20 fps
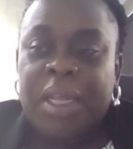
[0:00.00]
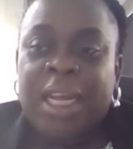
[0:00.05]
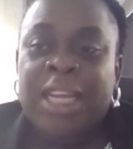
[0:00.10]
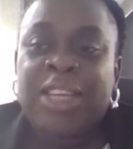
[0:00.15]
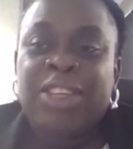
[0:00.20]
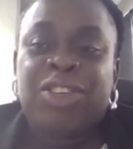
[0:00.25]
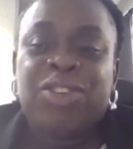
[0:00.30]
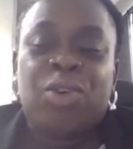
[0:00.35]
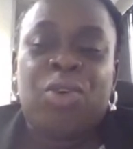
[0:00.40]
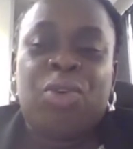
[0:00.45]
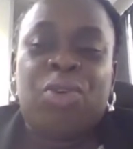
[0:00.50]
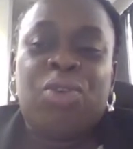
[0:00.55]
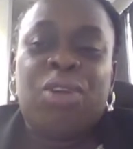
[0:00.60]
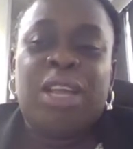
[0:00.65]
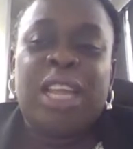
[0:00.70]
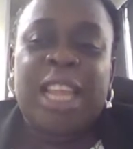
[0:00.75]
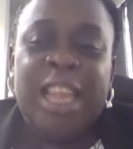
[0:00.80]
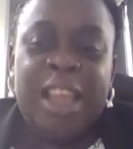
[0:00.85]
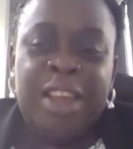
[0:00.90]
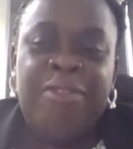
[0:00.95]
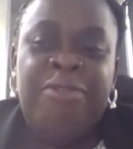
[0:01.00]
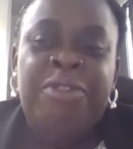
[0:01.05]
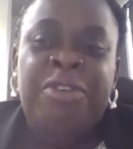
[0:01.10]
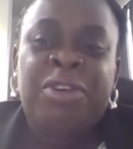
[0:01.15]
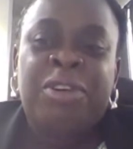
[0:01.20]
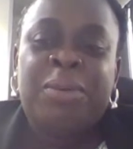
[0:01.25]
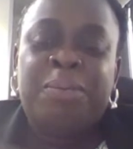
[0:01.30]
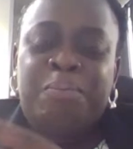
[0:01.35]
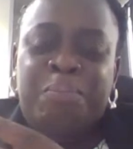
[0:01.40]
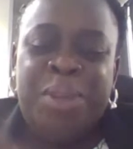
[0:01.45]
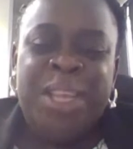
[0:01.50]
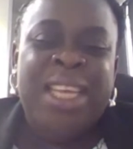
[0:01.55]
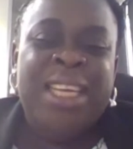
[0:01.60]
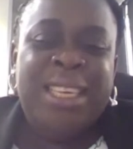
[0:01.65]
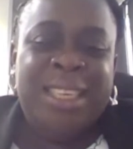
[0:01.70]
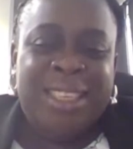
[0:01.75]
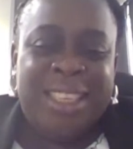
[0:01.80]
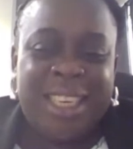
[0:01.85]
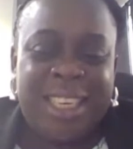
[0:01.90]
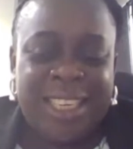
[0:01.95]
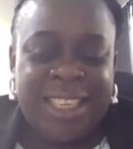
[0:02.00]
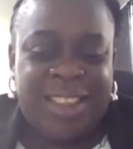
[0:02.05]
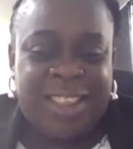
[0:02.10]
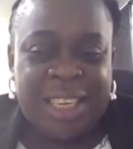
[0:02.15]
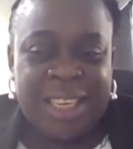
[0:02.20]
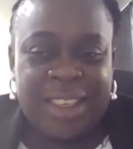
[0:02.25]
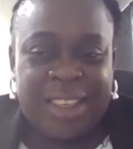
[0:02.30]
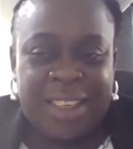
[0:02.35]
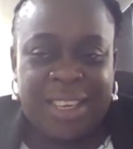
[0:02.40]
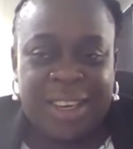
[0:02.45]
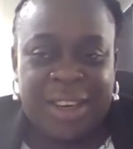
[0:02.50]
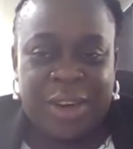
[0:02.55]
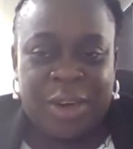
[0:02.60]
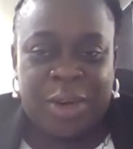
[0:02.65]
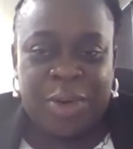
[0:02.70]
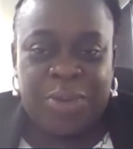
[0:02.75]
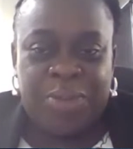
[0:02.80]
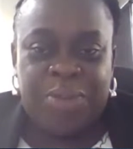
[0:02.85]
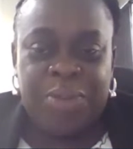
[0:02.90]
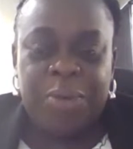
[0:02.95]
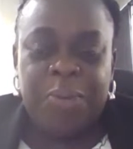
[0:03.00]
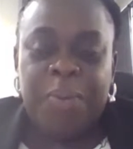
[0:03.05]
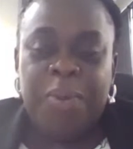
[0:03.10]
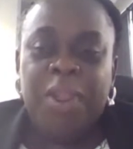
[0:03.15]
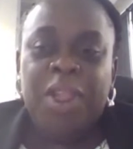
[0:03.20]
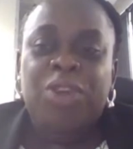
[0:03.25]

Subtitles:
And so even being diligent enough